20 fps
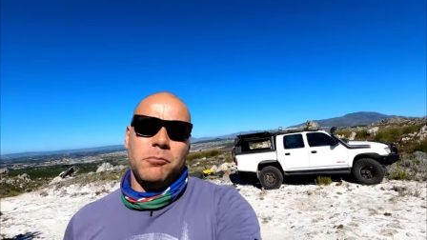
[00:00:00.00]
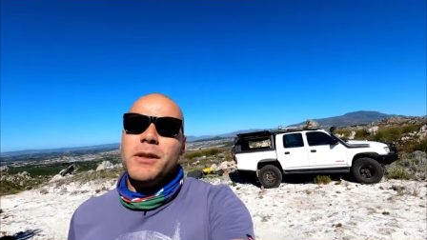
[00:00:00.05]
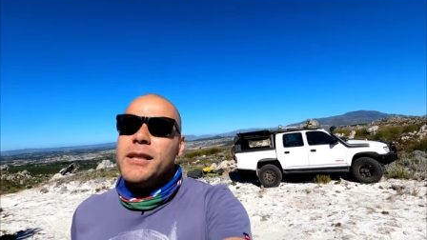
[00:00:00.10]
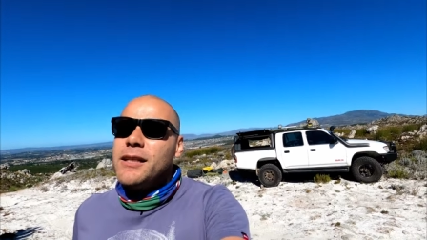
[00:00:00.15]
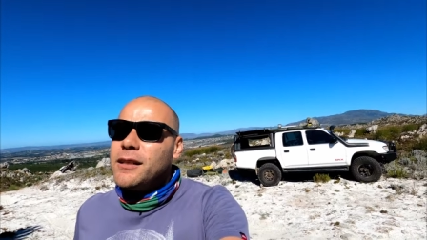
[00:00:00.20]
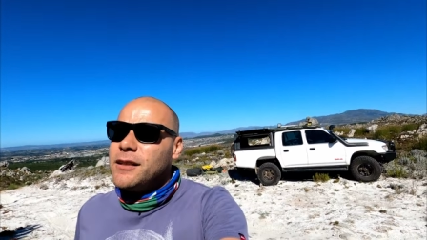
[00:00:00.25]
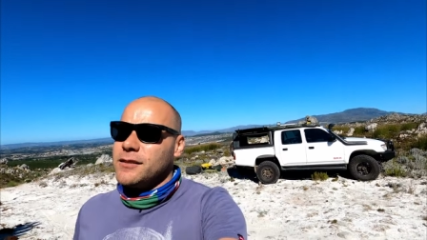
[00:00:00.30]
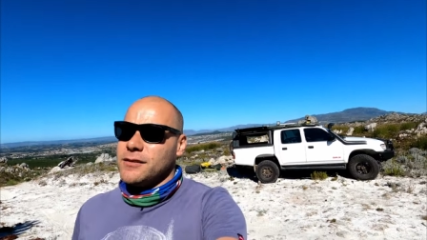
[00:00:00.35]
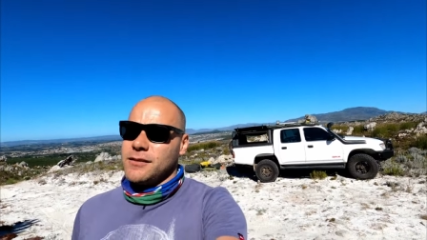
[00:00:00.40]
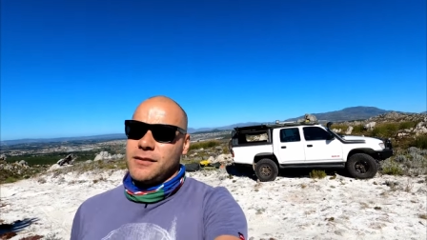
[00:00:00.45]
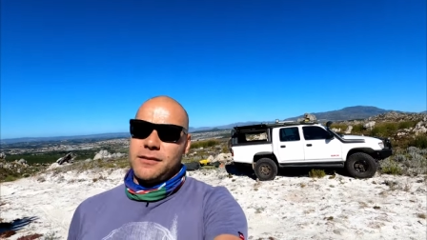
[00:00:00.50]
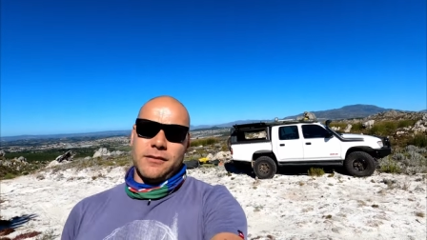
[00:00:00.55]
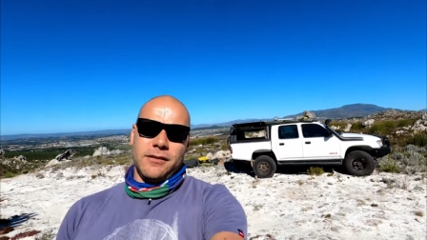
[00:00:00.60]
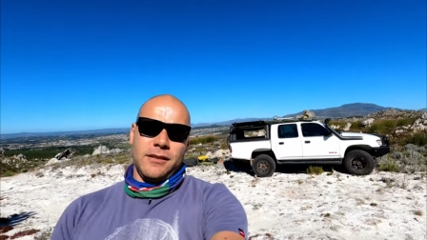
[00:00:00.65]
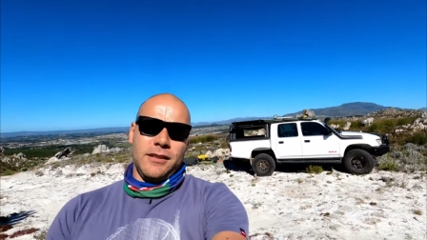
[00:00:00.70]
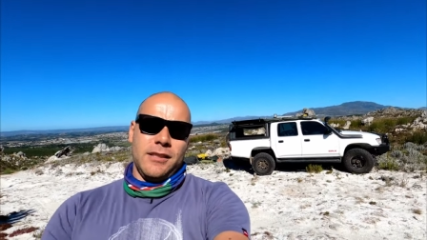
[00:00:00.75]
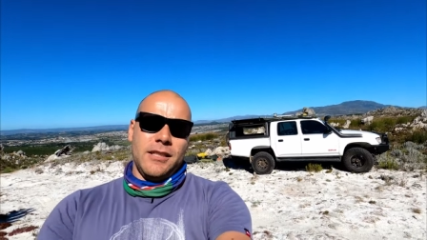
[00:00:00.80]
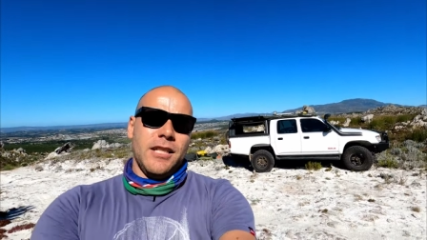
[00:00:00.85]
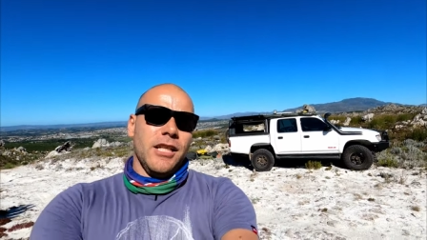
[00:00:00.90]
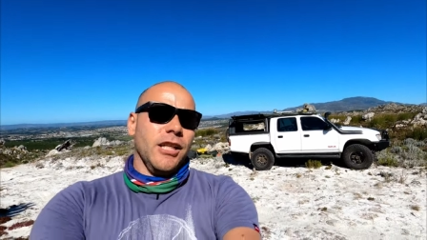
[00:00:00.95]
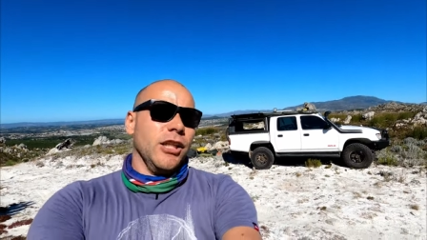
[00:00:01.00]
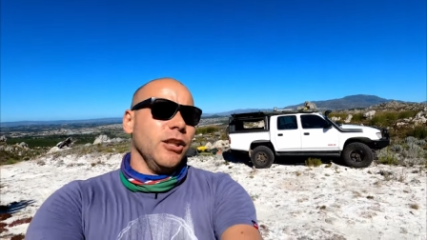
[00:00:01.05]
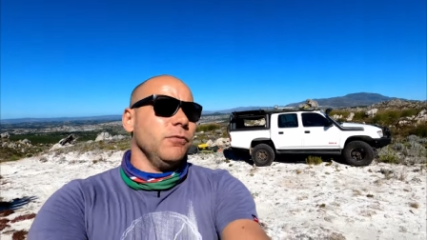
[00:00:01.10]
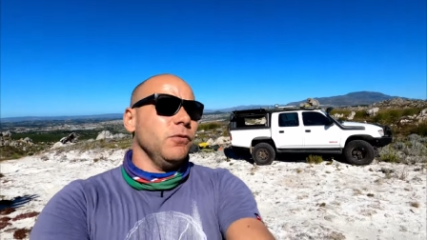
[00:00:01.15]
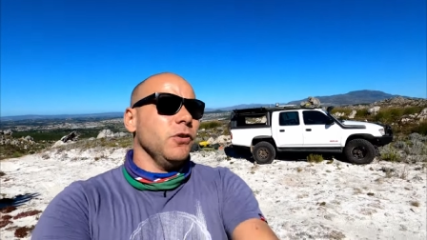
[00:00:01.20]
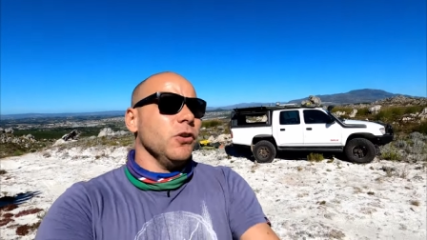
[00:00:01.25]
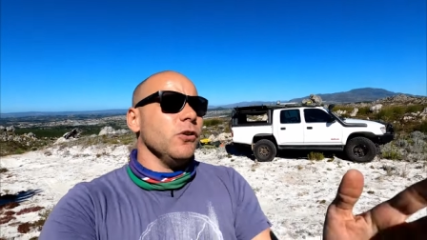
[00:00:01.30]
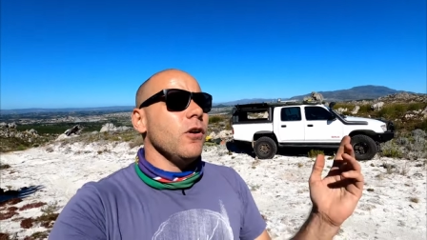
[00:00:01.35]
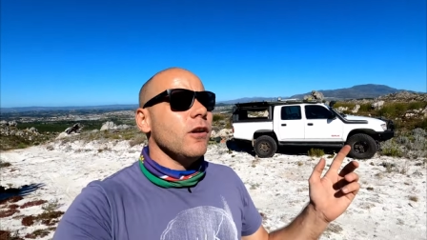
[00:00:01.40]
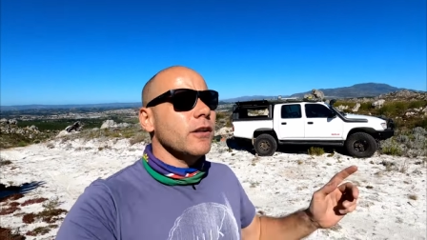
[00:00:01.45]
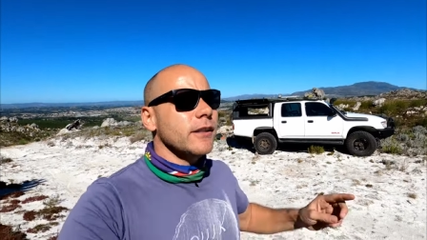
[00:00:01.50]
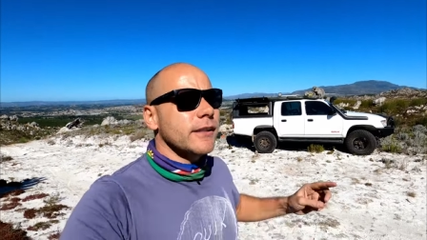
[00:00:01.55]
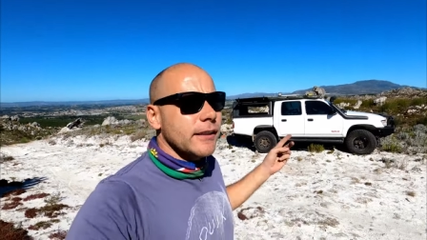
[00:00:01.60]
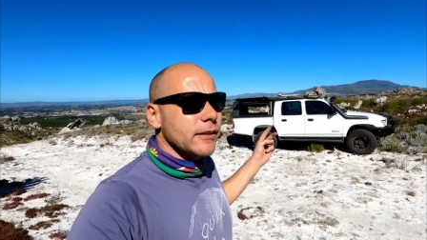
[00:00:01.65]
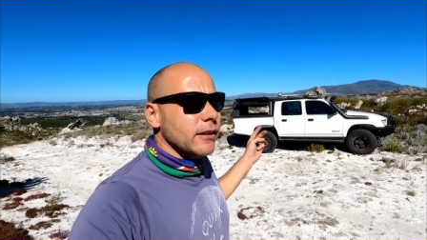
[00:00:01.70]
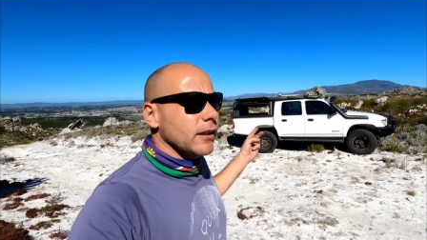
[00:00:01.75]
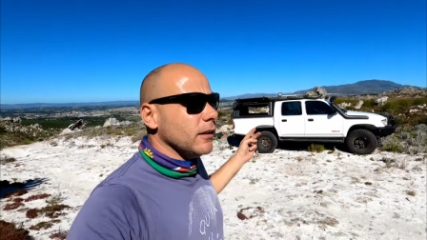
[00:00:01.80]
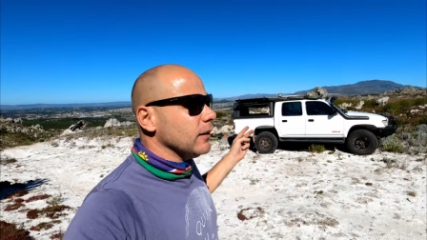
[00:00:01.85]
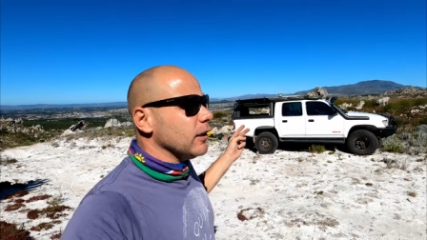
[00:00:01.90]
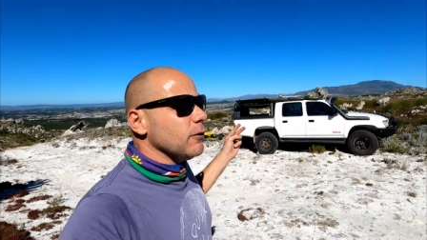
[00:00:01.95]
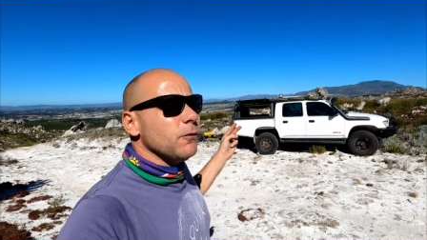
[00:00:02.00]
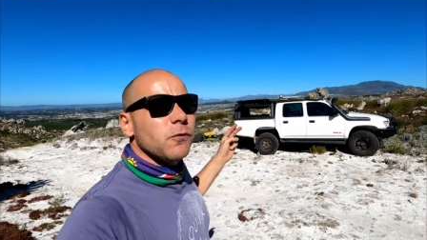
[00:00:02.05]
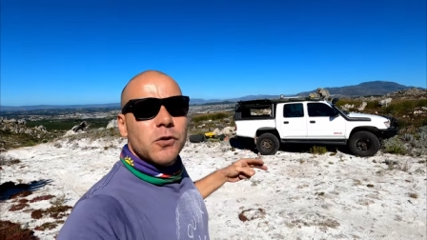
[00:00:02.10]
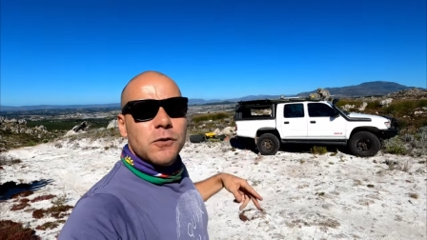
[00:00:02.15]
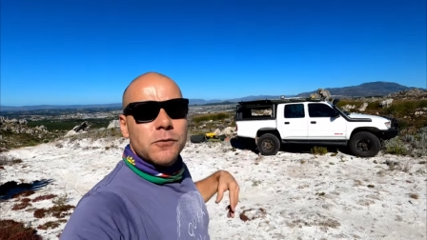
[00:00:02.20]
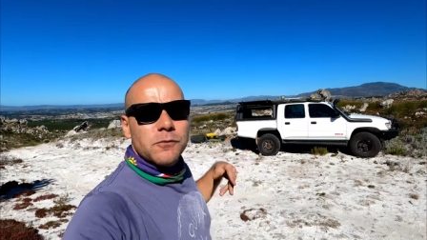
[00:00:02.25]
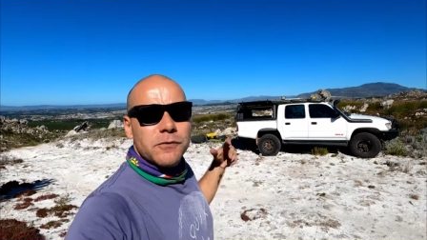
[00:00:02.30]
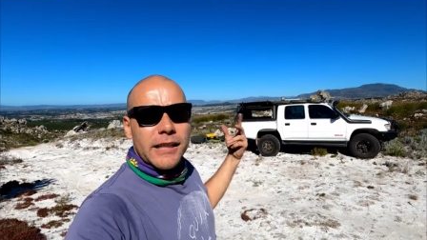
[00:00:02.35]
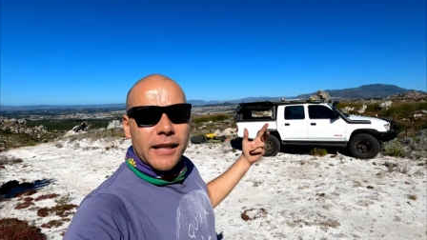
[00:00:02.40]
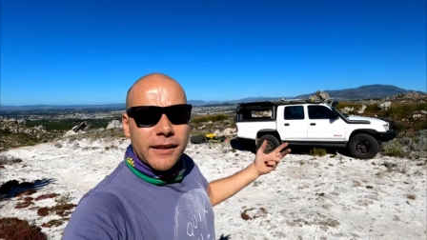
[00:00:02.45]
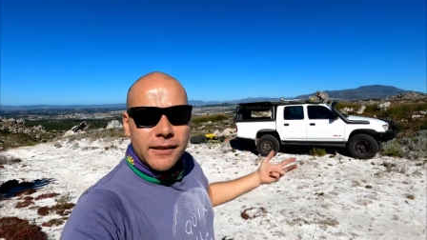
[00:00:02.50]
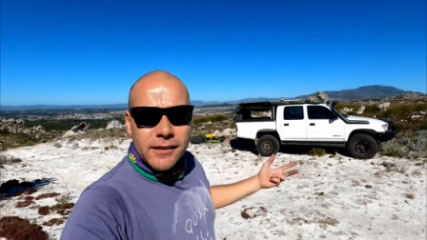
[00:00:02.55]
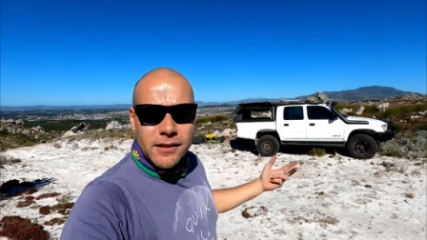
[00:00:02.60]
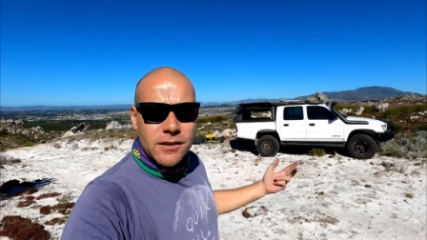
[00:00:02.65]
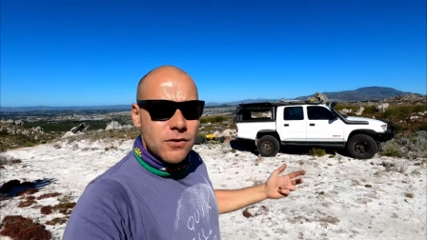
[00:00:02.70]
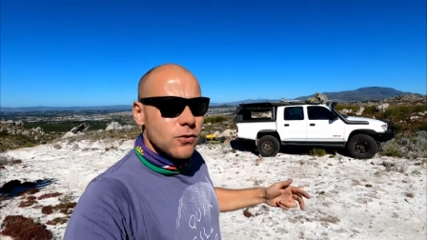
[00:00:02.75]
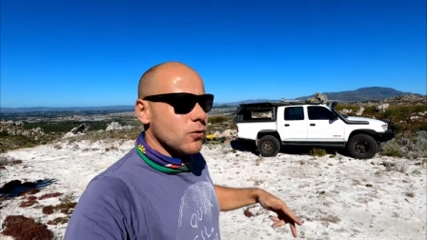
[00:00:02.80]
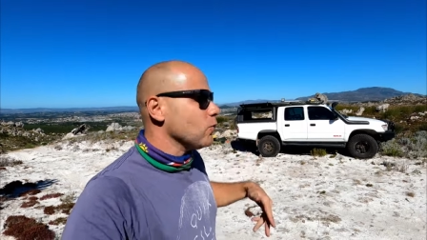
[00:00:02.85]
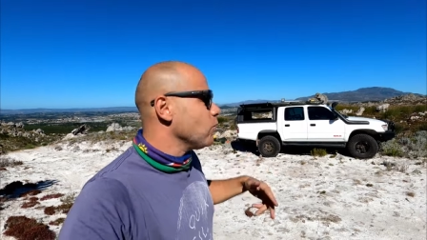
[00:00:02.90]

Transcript: please if, you are if you've done this